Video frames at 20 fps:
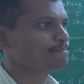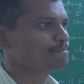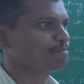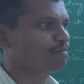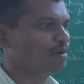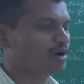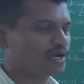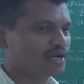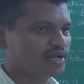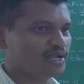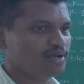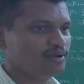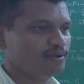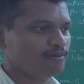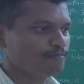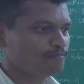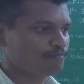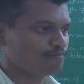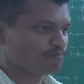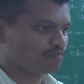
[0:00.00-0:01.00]
material,
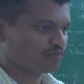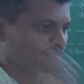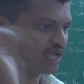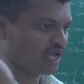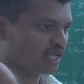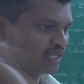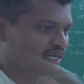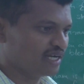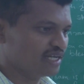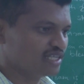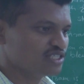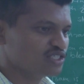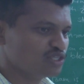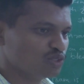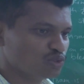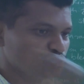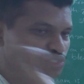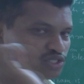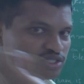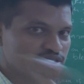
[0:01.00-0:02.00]
and that is
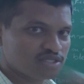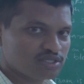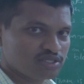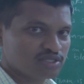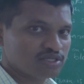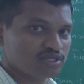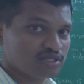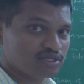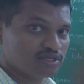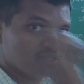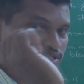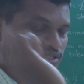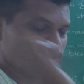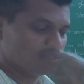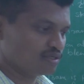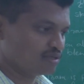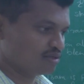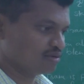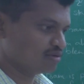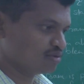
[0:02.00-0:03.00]
used
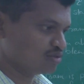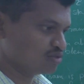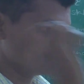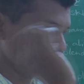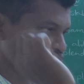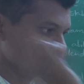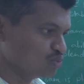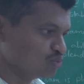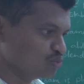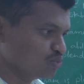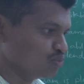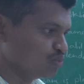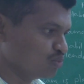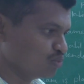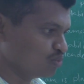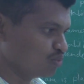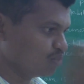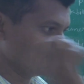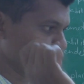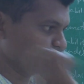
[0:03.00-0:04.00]
to
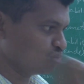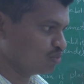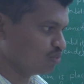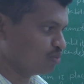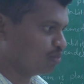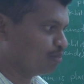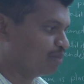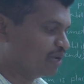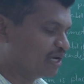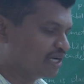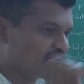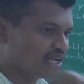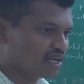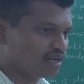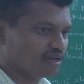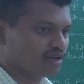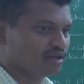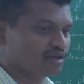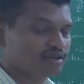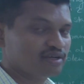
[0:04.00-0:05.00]
beaten.
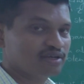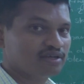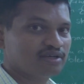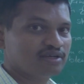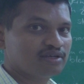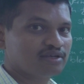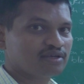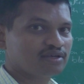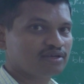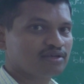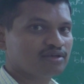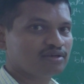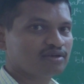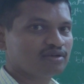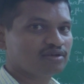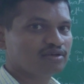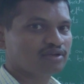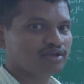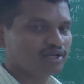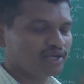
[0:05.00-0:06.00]

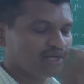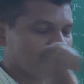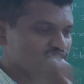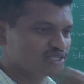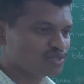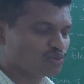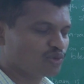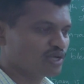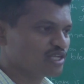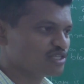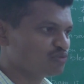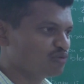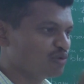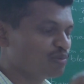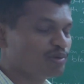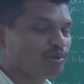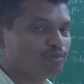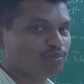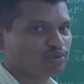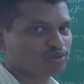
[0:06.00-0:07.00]
It is known as
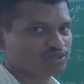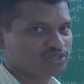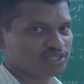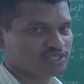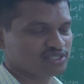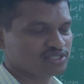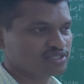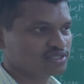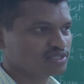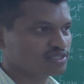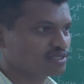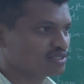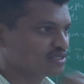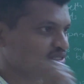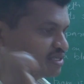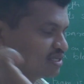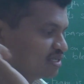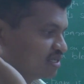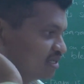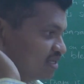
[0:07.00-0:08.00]
whipping process.
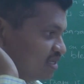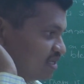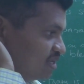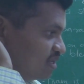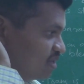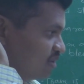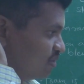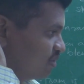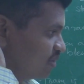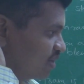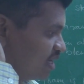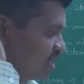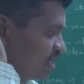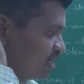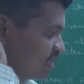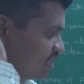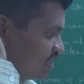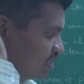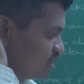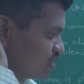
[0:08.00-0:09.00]

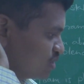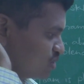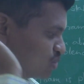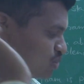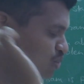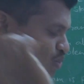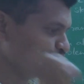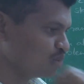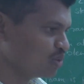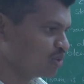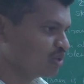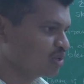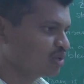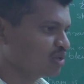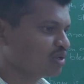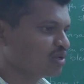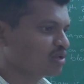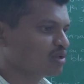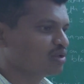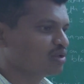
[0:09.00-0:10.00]
Okay, so